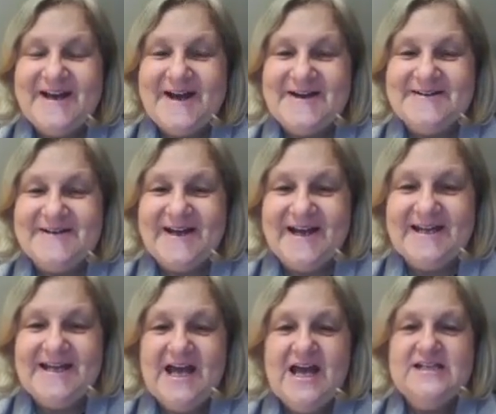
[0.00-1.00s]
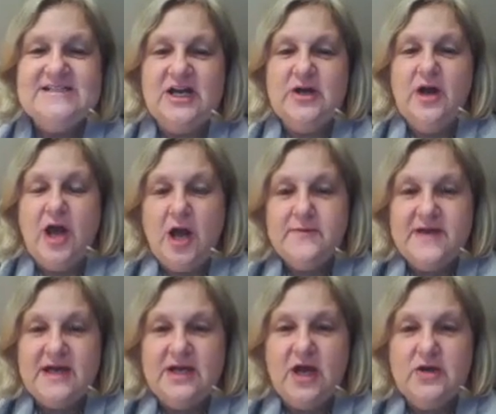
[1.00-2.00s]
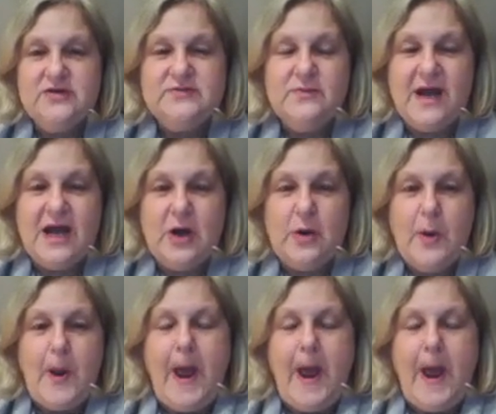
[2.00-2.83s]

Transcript: Okay, so hope that goes well,